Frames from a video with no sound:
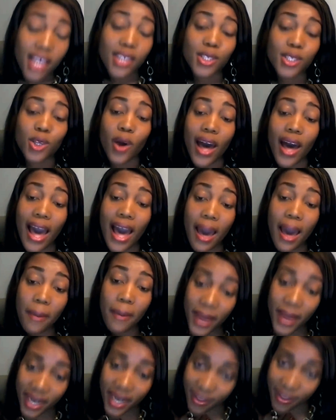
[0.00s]
So I
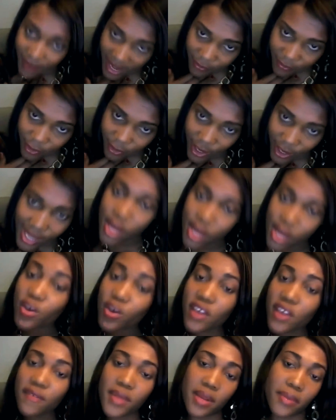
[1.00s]
paid a flight for her. I said, you
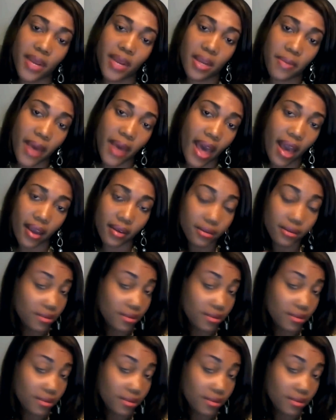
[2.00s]
give me the money back.